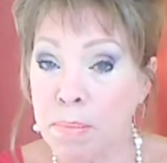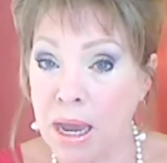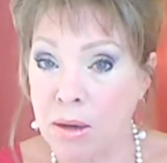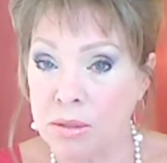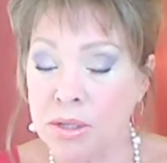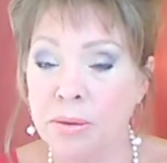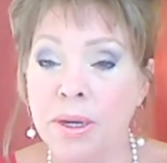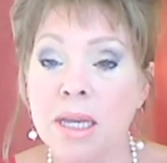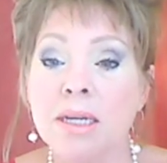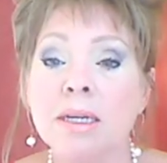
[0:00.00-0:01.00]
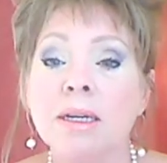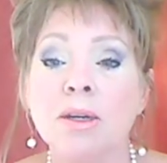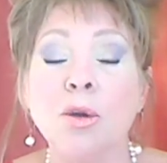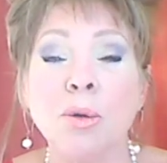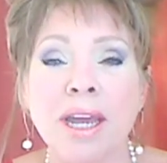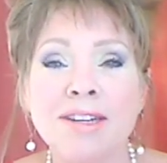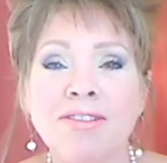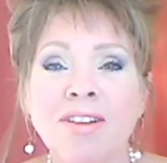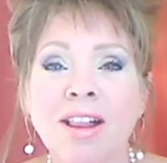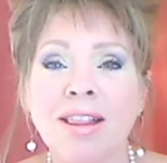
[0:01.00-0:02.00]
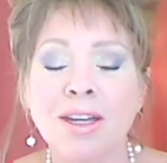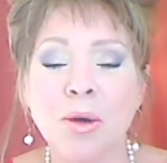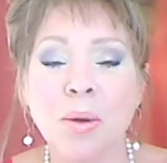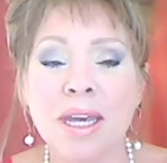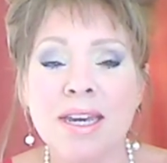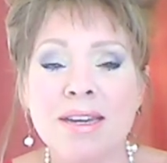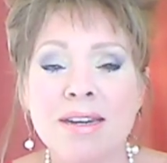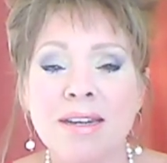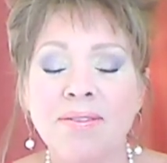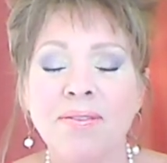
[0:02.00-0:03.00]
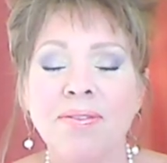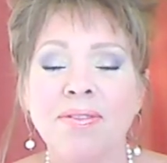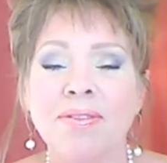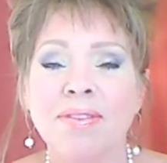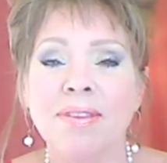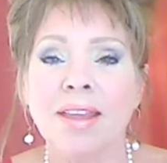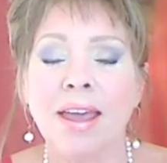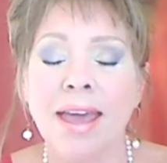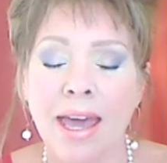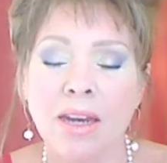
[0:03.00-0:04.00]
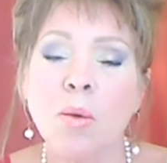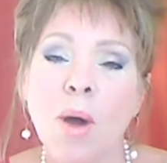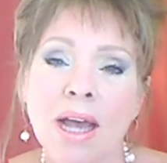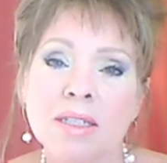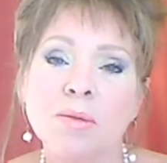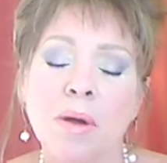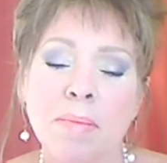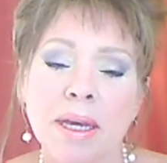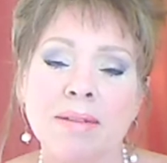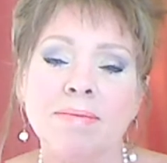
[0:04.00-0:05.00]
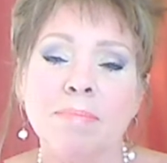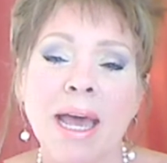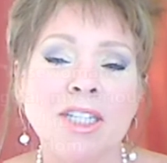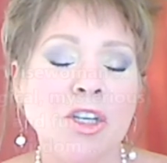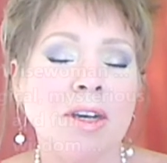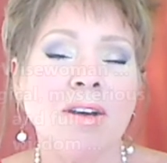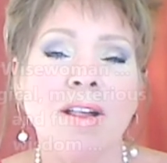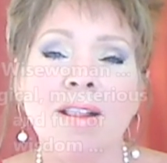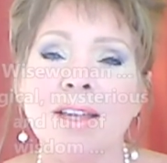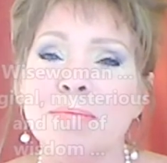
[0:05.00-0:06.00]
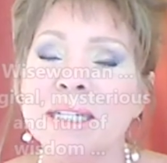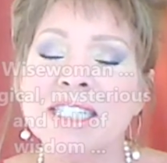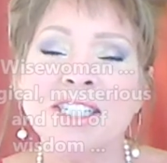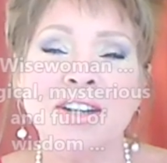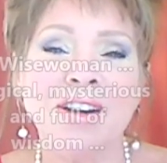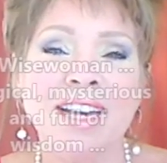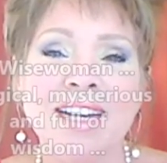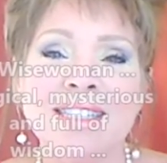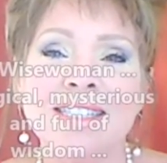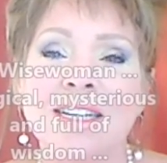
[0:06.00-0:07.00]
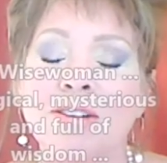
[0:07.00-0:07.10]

boundaried, grateful queen, and a wise woman, magical and mysterious